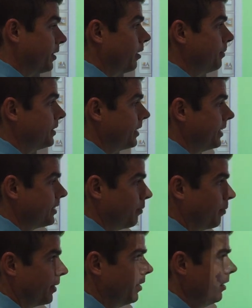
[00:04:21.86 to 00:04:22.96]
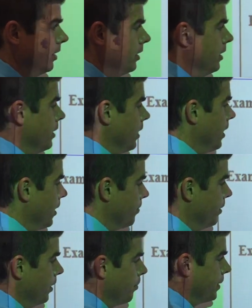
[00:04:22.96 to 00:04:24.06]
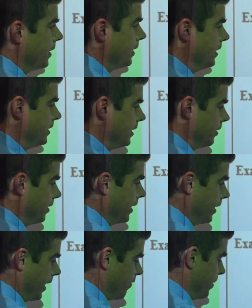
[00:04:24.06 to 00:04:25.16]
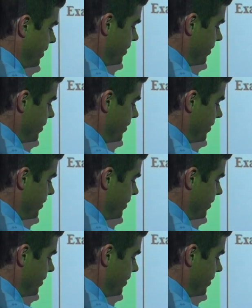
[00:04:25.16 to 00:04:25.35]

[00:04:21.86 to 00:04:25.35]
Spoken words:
without a mistake somewhere. But at least here, again, I have